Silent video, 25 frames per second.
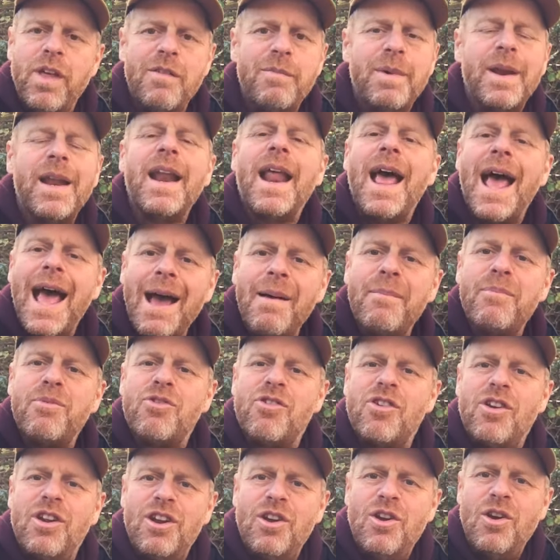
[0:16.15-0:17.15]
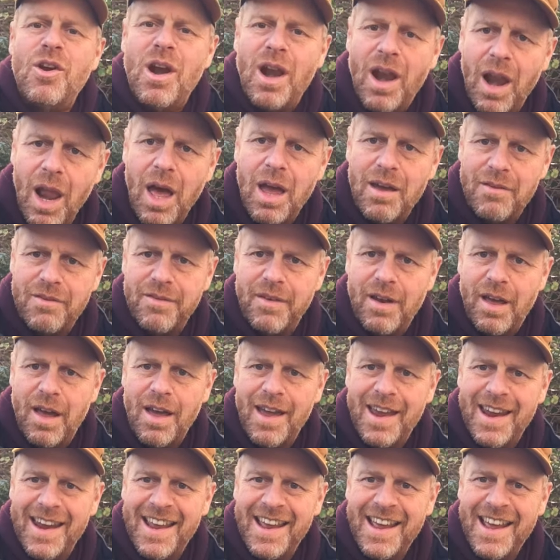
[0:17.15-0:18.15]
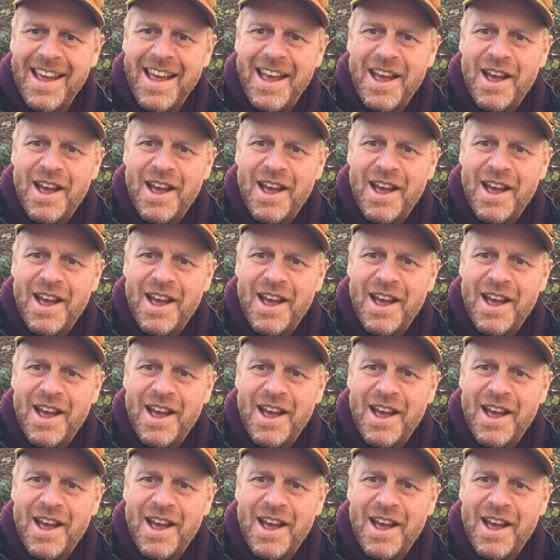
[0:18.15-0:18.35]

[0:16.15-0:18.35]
They've been an absolute lifeline.